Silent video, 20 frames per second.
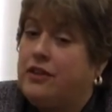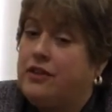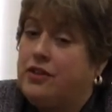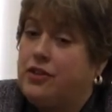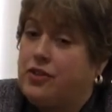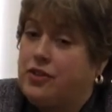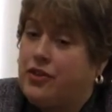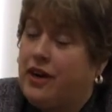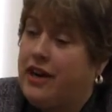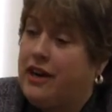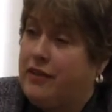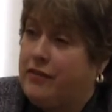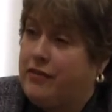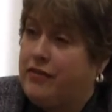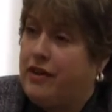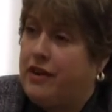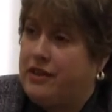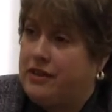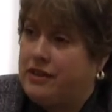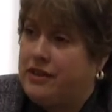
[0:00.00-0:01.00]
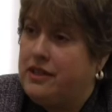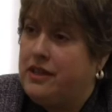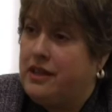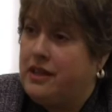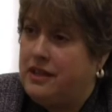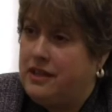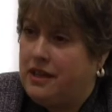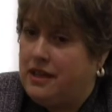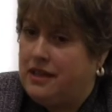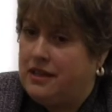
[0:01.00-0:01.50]
to try to fund
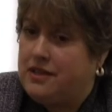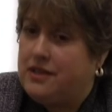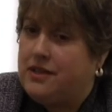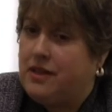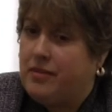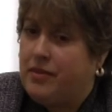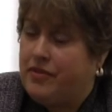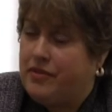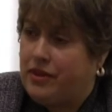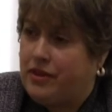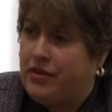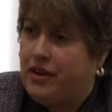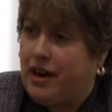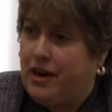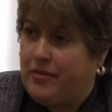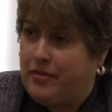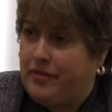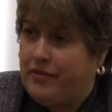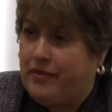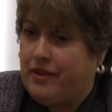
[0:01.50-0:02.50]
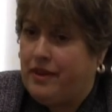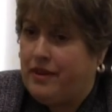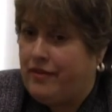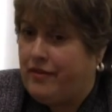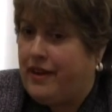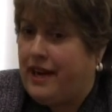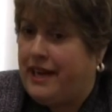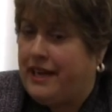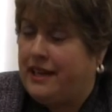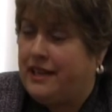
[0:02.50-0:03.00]
some of the crime
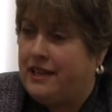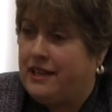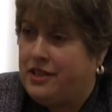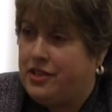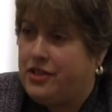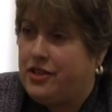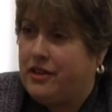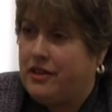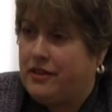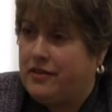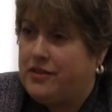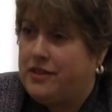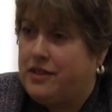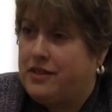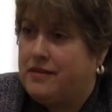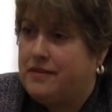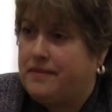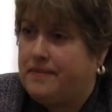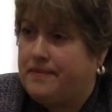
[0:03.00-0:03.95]
fighting initiatives.